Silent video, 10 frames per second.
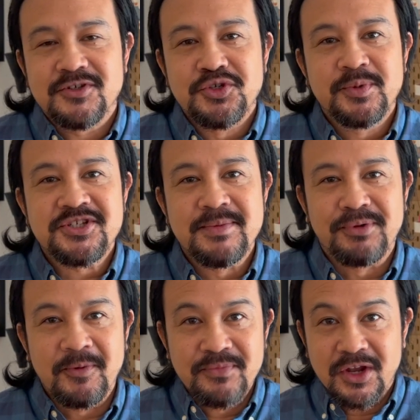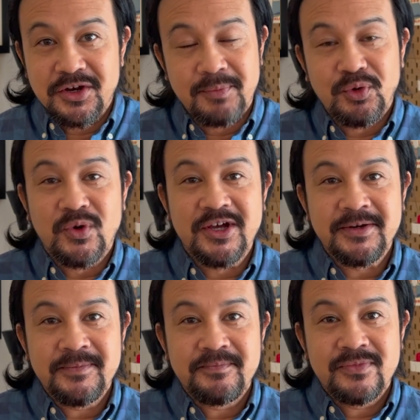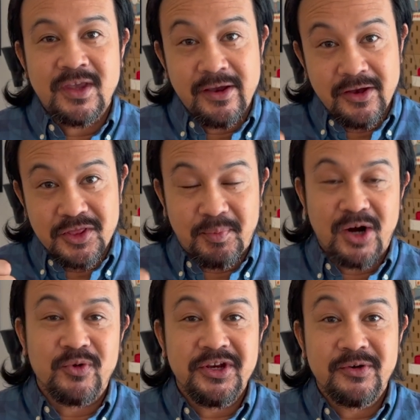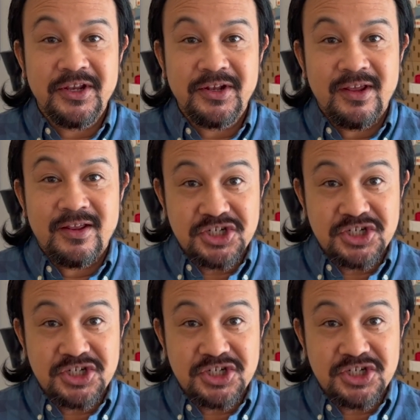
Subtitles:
Super simple. Number one, the part where you read